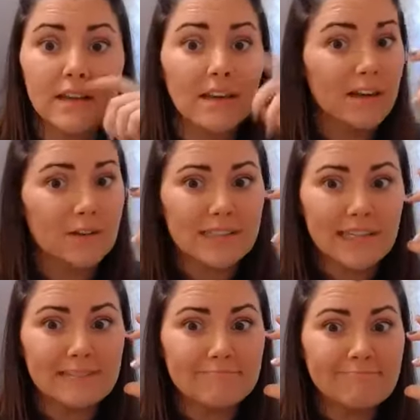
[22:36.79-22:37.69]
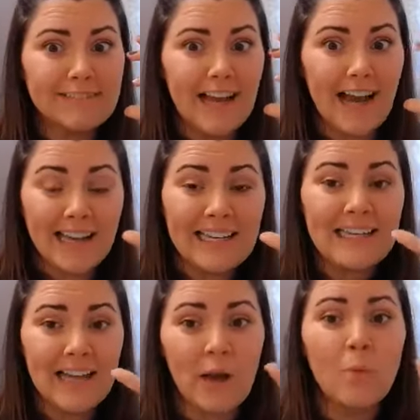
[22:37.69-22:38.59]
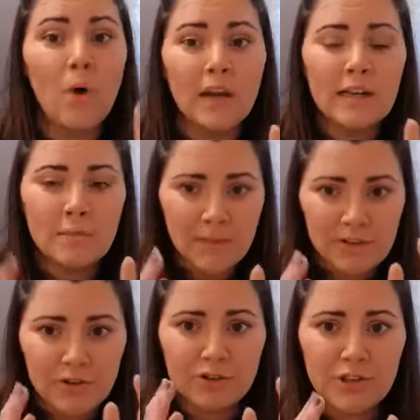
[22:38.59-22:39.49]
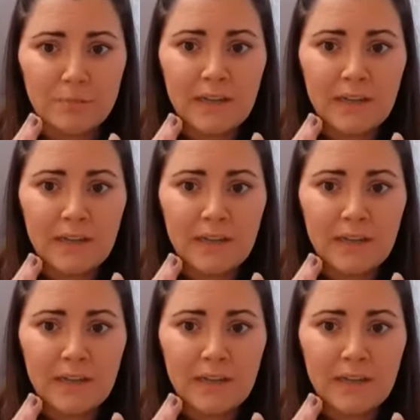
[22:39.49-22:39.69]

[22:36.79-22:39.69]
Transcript: It was like, I, I wanted mentorship